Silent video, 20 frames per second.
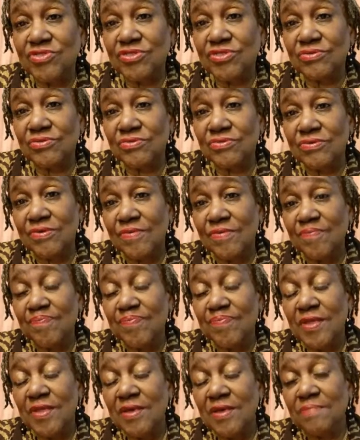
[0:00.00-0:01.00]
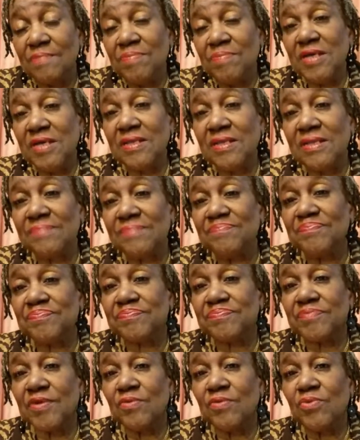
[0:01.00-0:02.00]
to. But
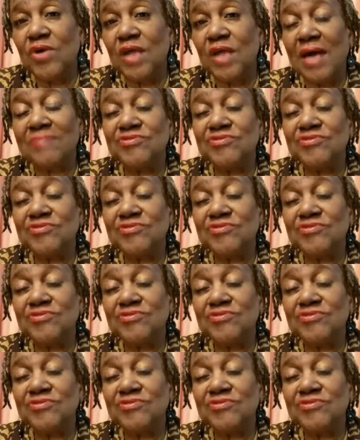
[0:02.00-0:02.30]
what